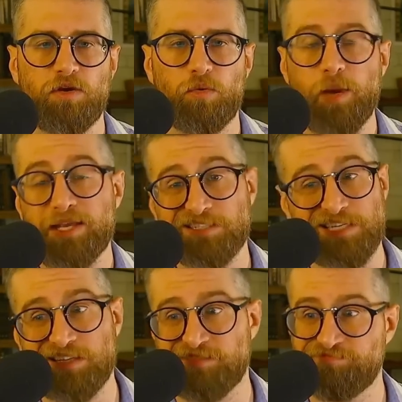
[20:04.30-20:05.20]
we can
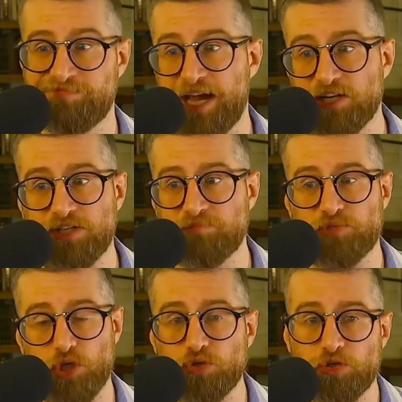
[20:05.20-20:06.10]
see that actually
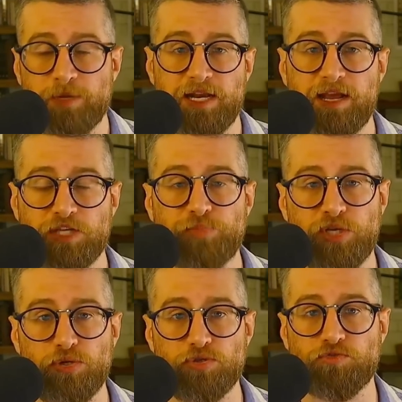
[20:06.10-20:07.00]
social media has
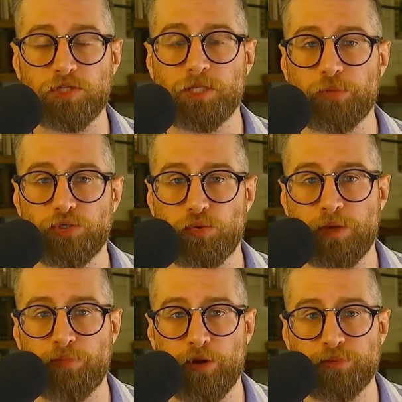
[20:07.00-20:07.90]
been used for
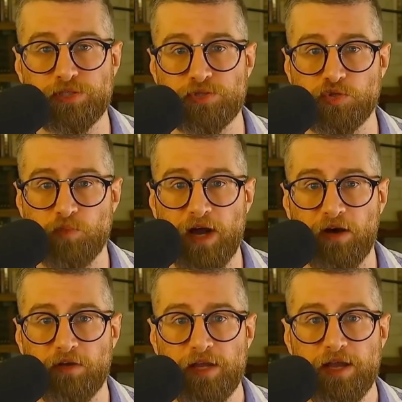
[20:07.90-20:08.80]
liberatory purposes as
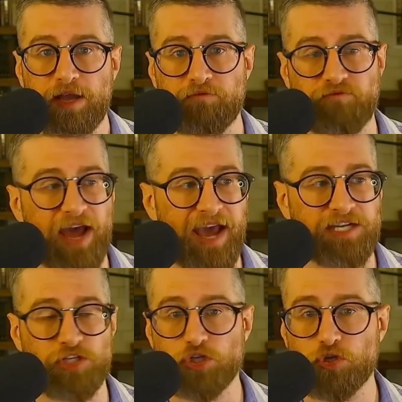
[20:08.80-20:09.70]
well. In
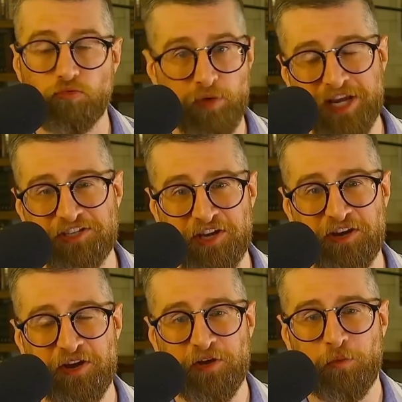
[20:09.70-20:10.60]
fact, there's a
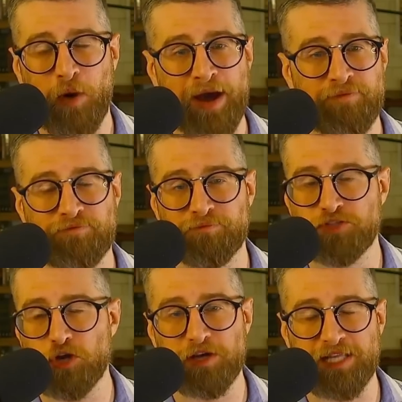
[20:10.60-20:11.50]
reason why
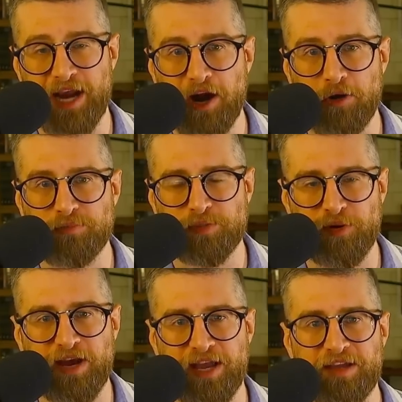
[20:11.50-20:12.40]
during the Arab
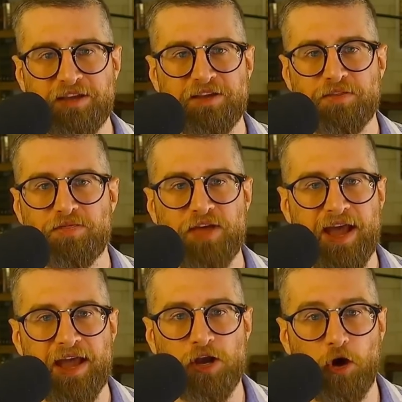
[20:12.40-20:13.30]
Spring
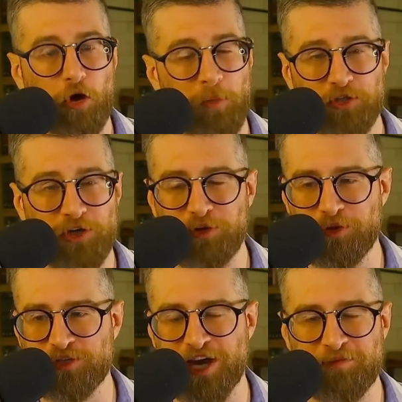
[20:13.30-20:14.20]
that almost all
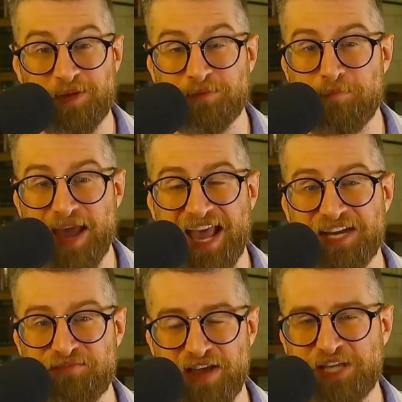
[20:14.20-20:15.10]
those governments
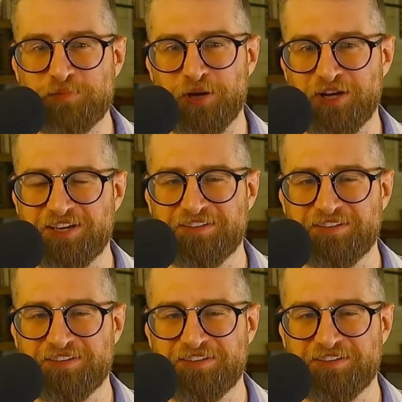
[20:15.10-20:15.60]
banned Facebook.